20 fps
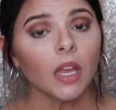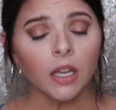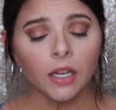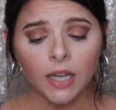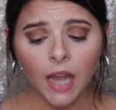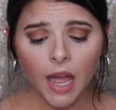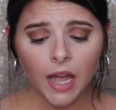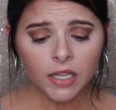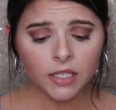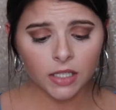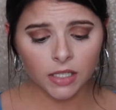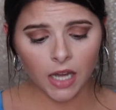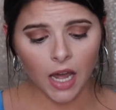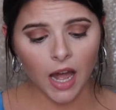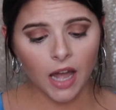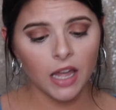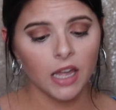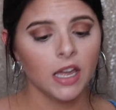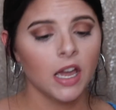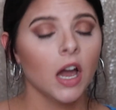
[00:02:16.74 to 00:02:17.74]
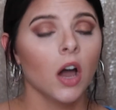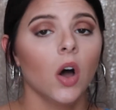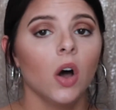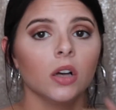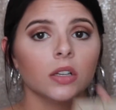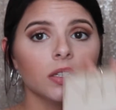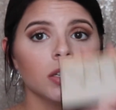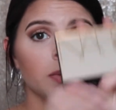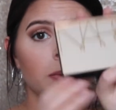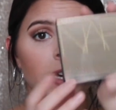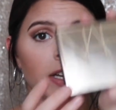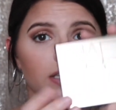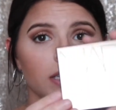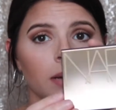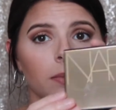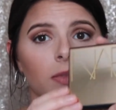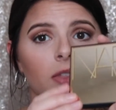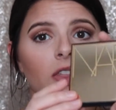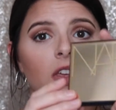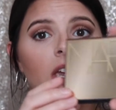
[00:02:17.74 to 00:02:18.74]
Next, I also picked
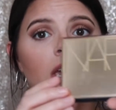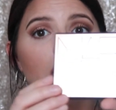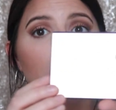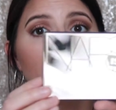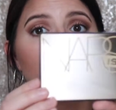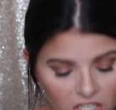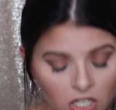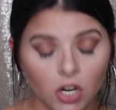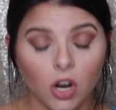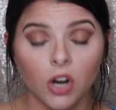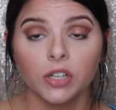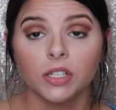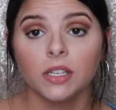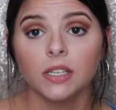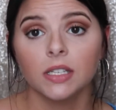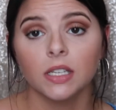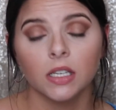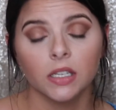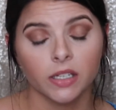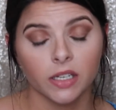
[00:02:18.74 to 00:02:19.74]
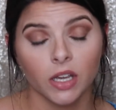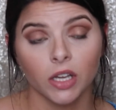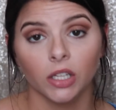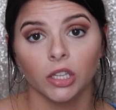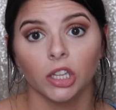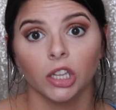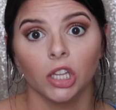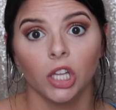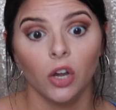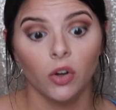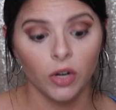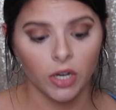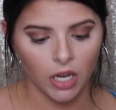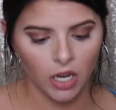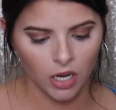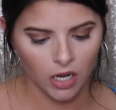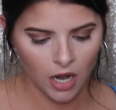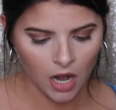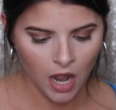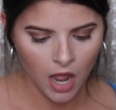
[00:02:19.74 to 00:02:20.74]
up the Narcissist
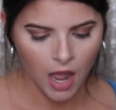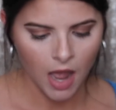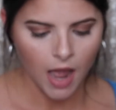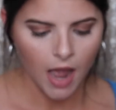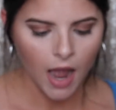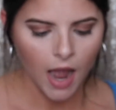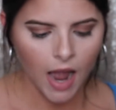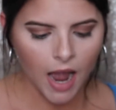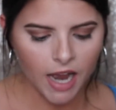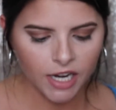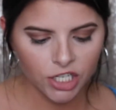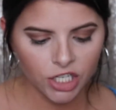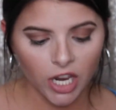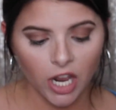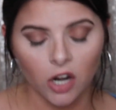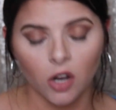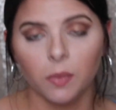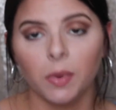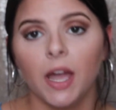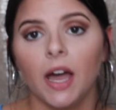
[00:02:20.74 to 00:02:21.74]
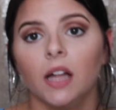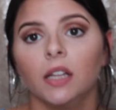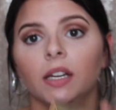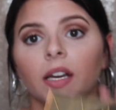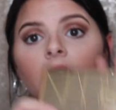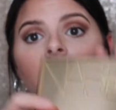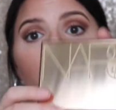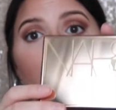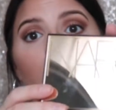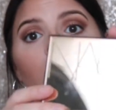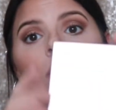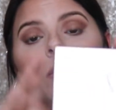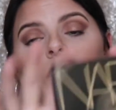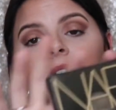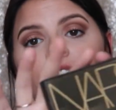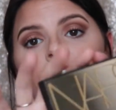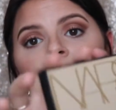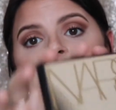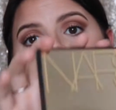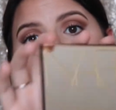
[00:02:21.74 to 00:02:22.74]
Loaded eyeshadow palette,
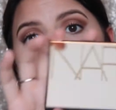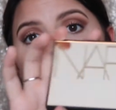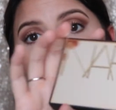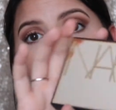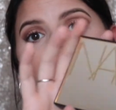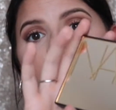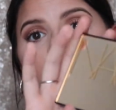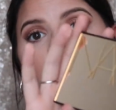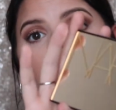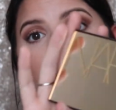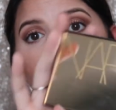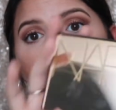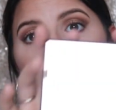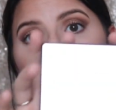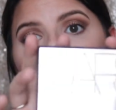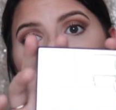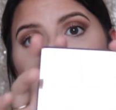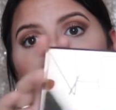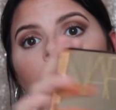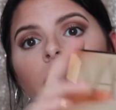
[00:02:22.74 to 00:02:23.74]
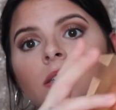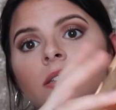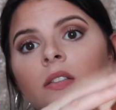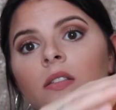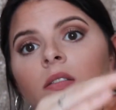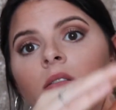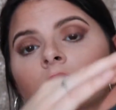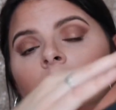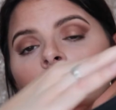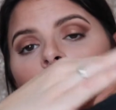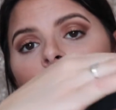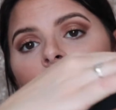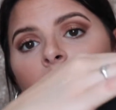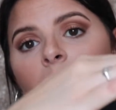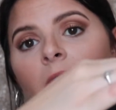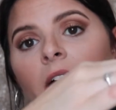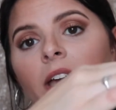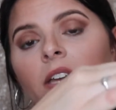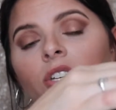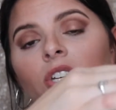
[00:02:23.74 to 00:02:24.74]
which it just looks like this. NARS
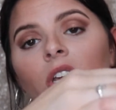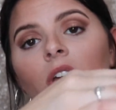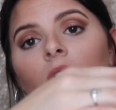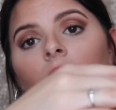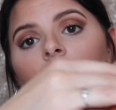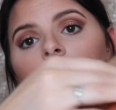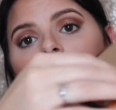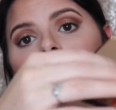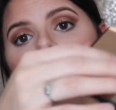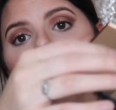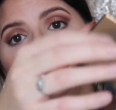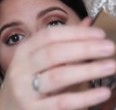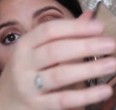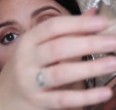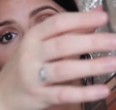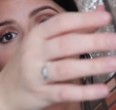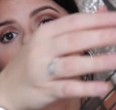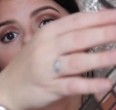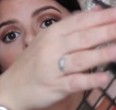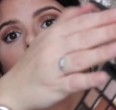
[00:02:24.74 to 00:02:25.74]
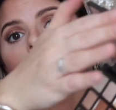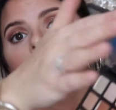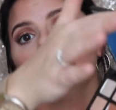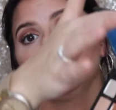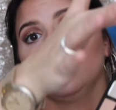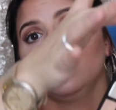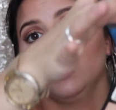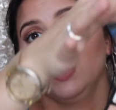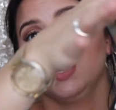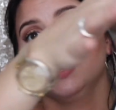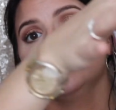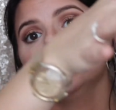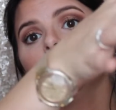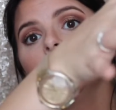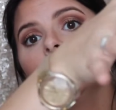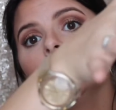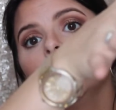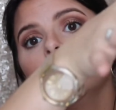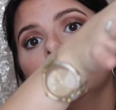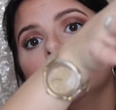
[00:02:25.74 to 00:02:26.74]
packaging also is usually so nice,
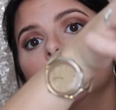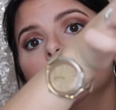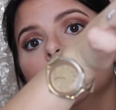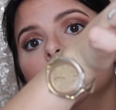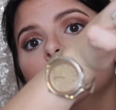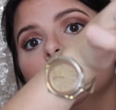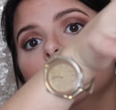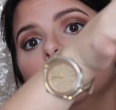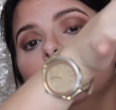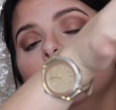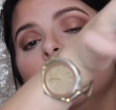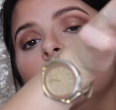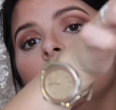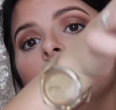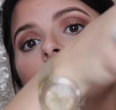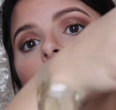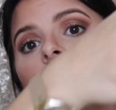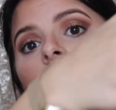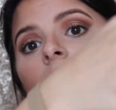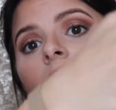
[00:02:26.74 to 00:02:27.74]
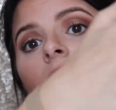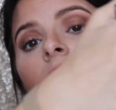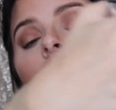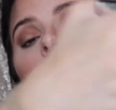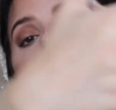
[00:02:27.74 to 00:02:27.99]
and it has this mirror here.